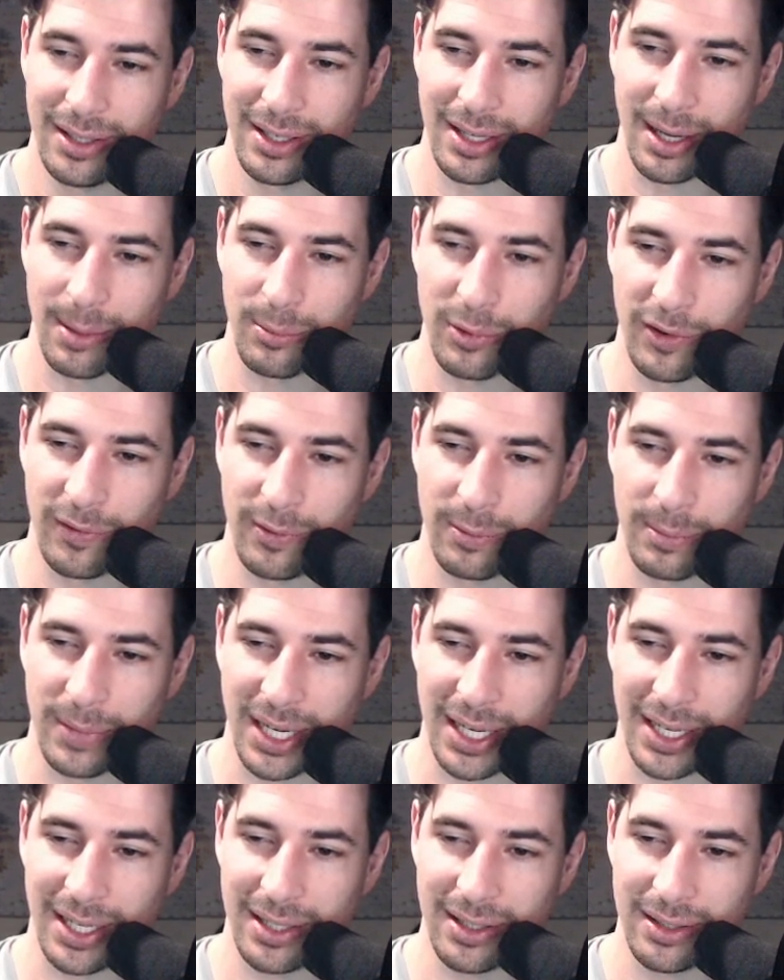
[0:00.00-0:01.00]
I'm moving
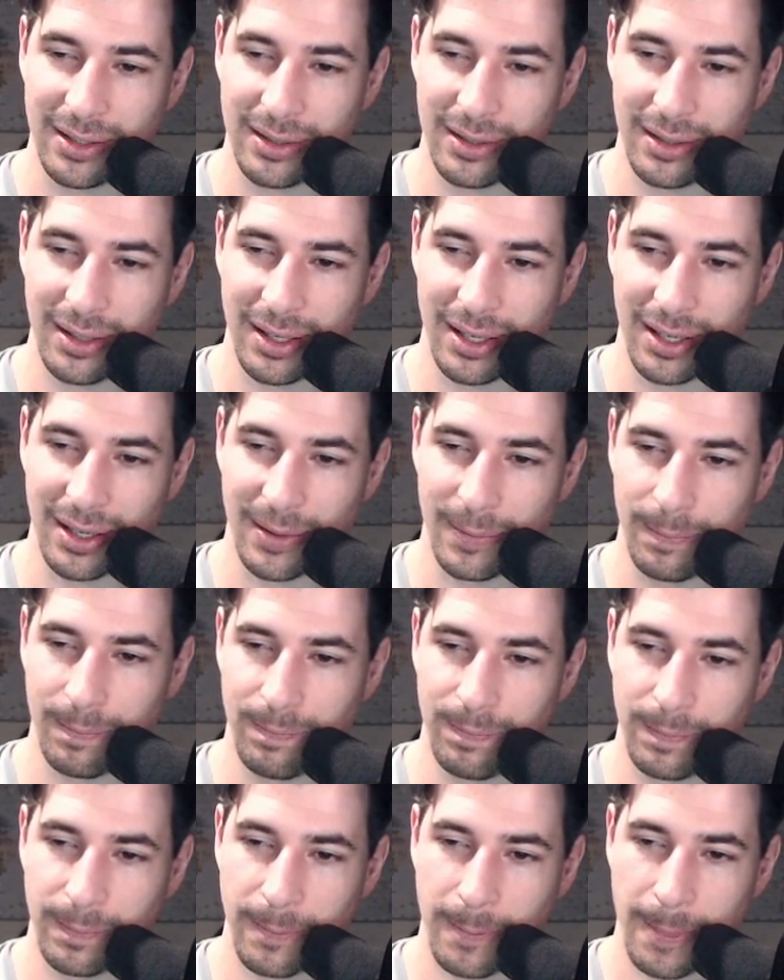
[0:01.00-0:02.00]
my
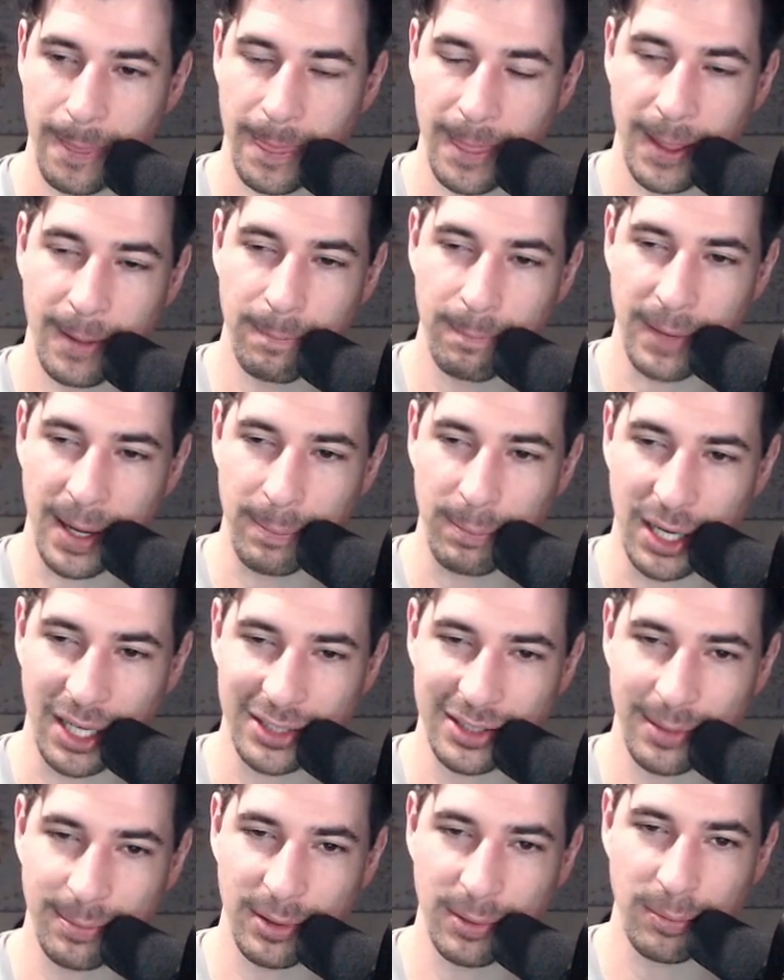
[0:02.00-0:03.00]
my
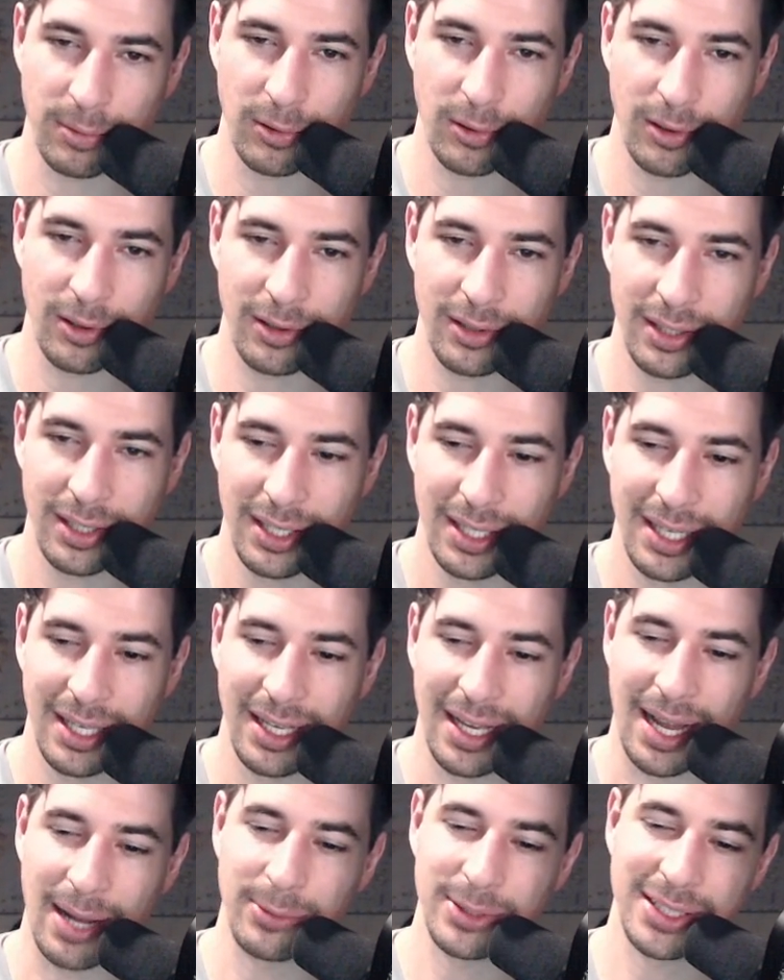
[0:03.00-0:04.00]
pawns up the board.
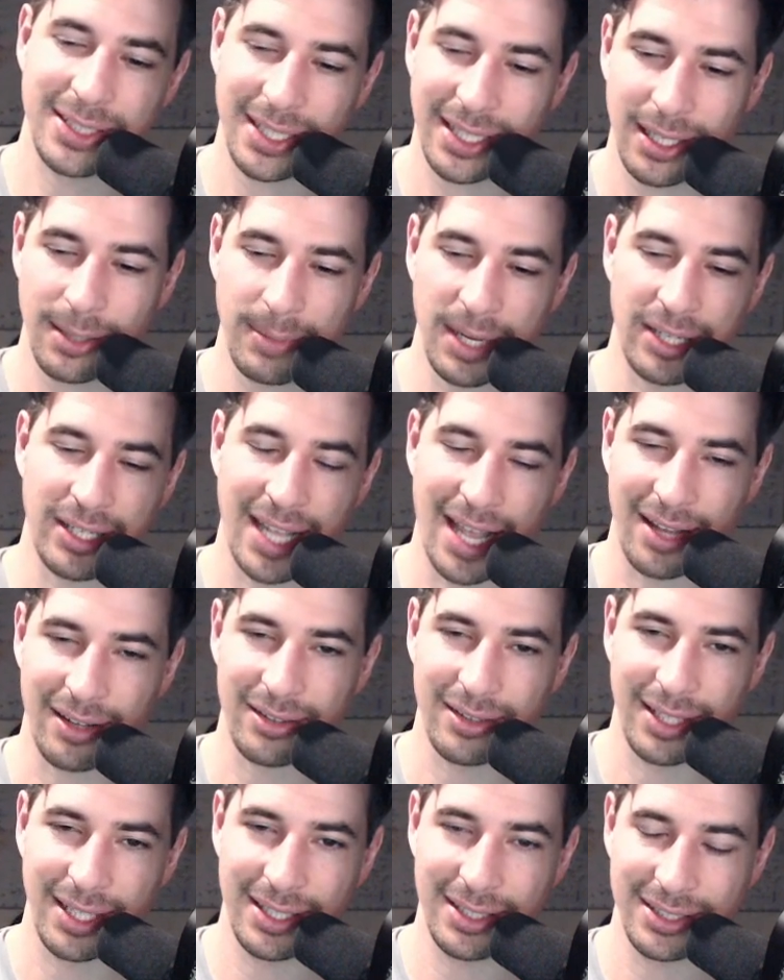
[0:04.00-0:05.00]
I was thinking about
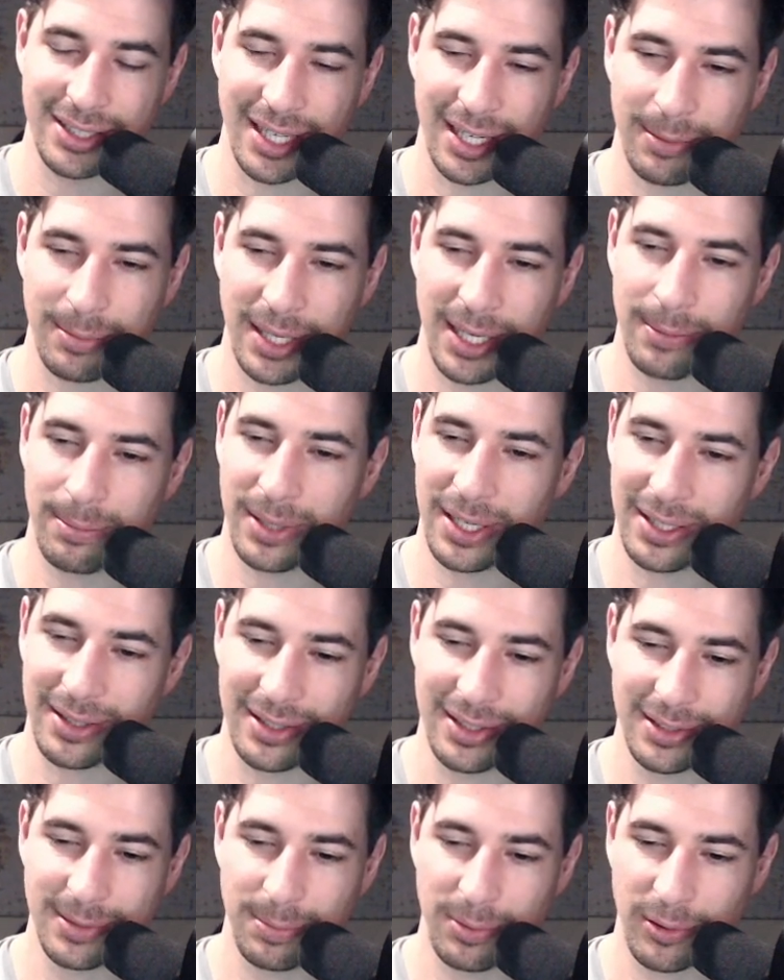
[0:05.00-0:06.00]
calculating checkmate, but at
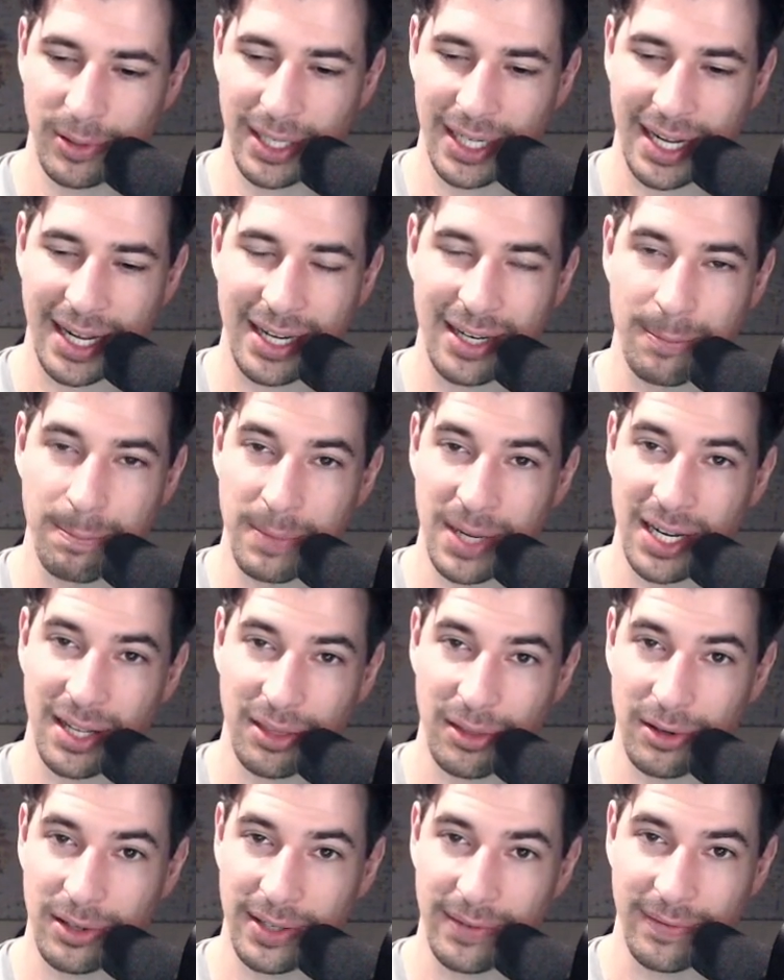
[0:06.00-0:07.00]
this point I had
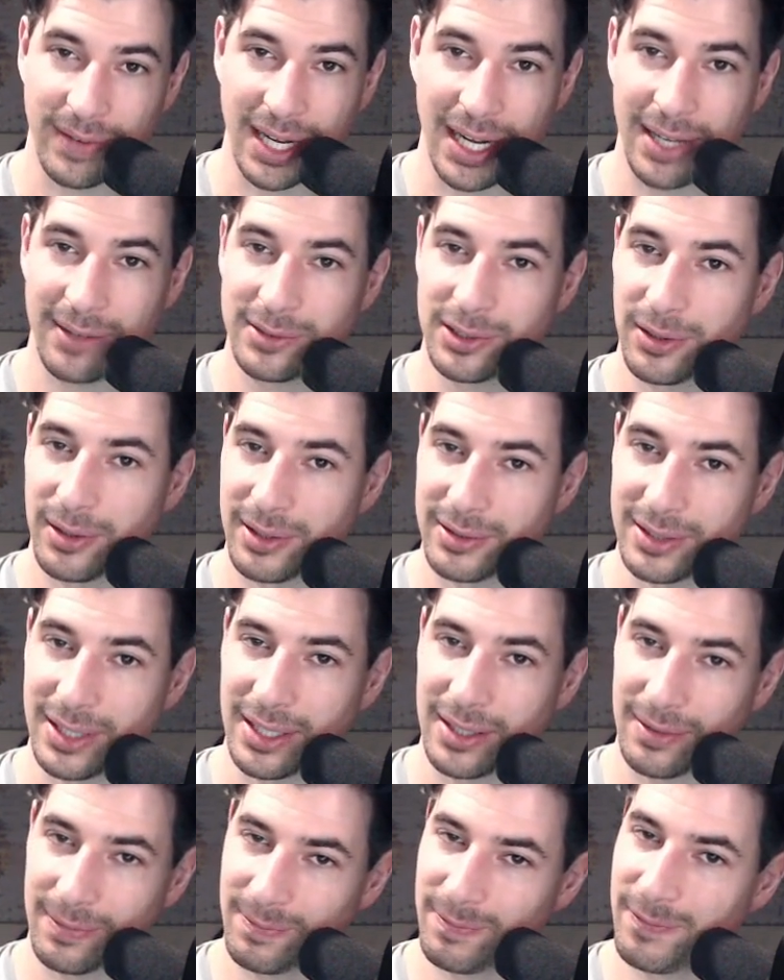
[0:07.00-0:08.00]
1:35, so I was
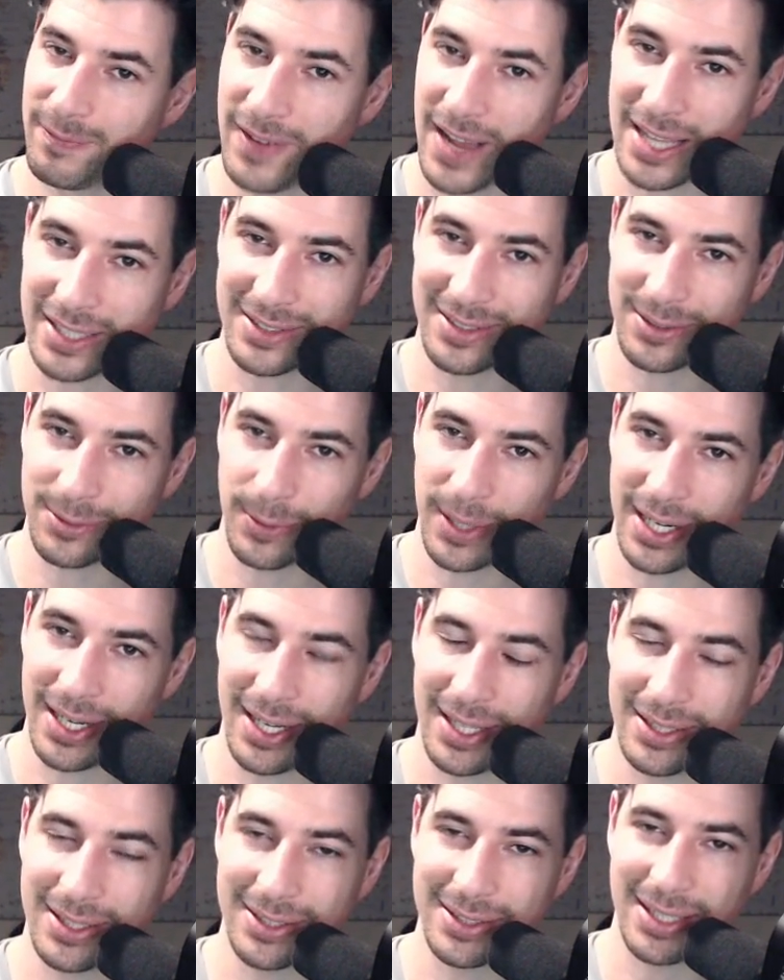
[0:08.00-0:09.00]
like, fastest way to
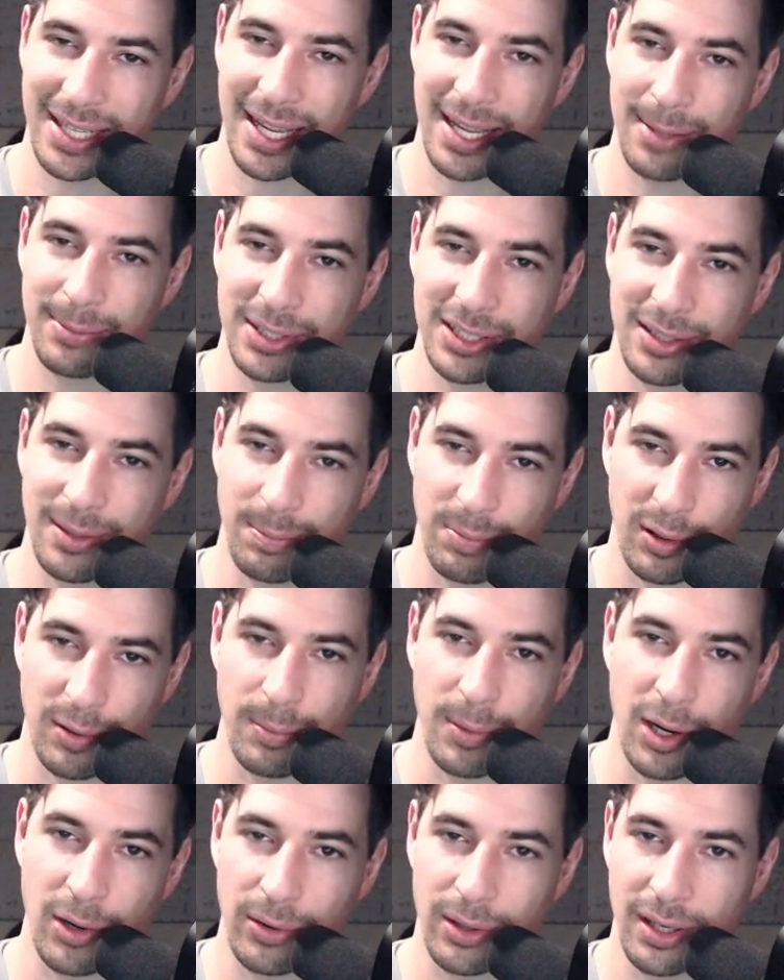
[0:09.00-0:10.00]
end this game is to
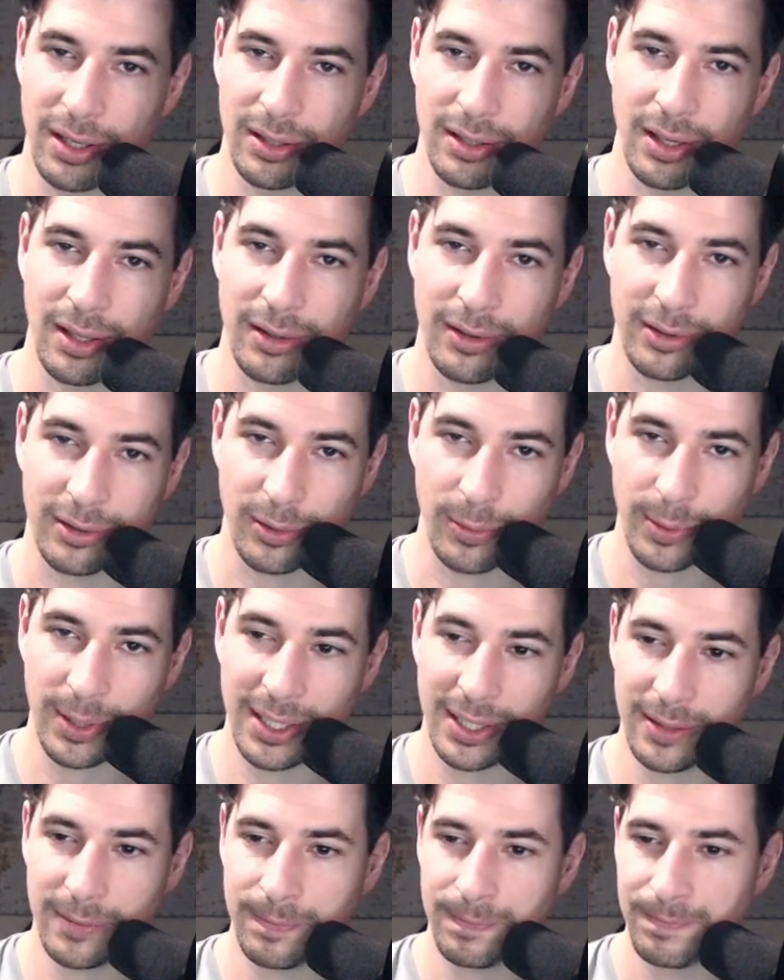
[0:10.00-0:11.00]
promote another
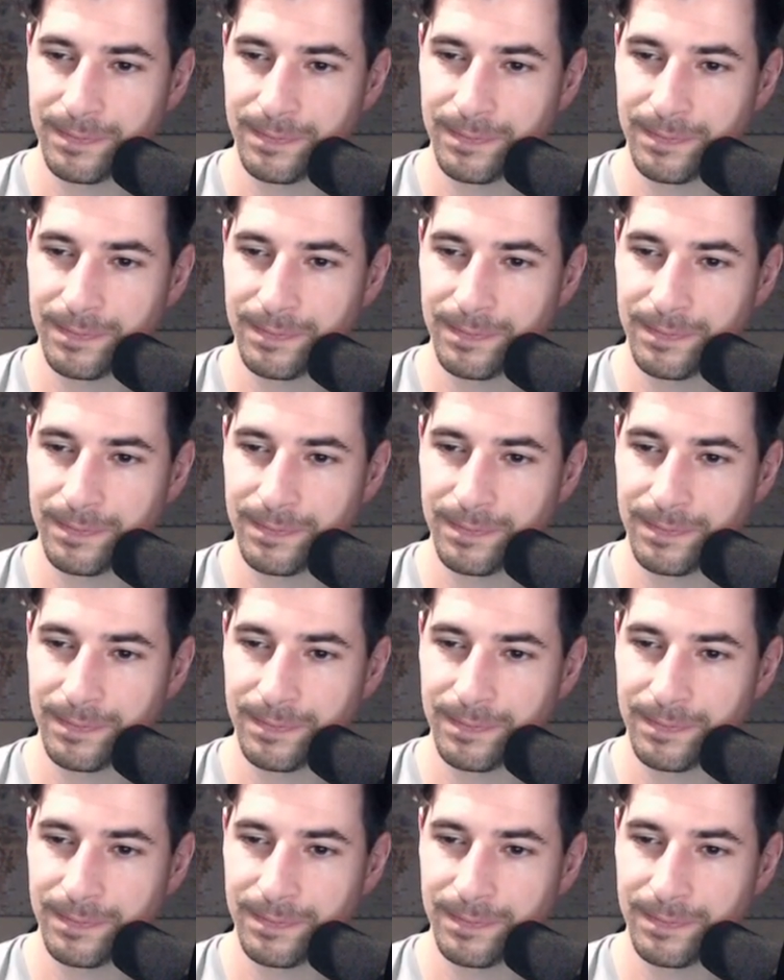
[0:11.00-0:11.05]
queen.